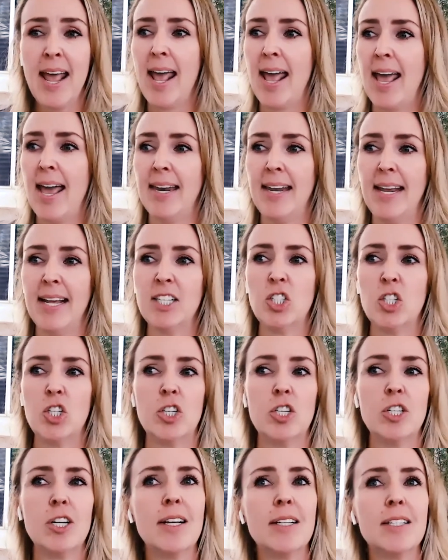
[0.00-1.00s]
And it's
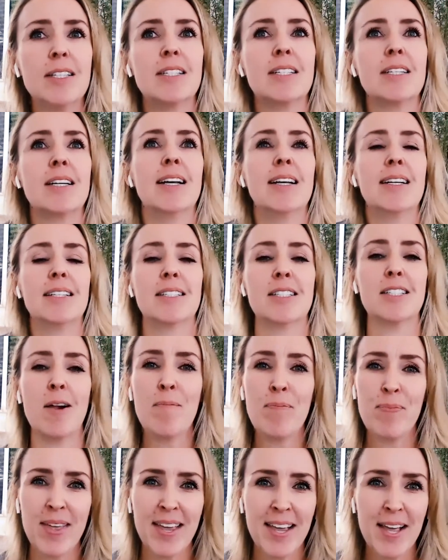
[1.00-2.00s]
just
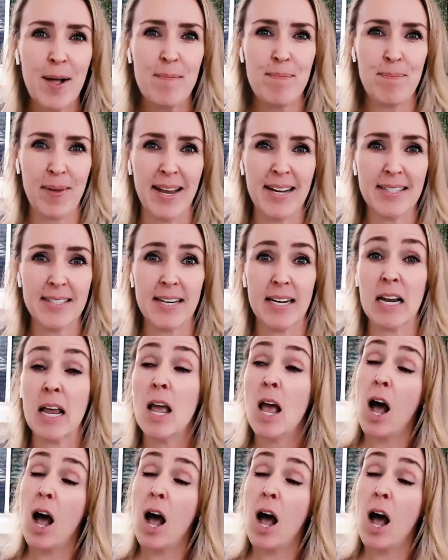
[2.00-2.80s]
something amazing.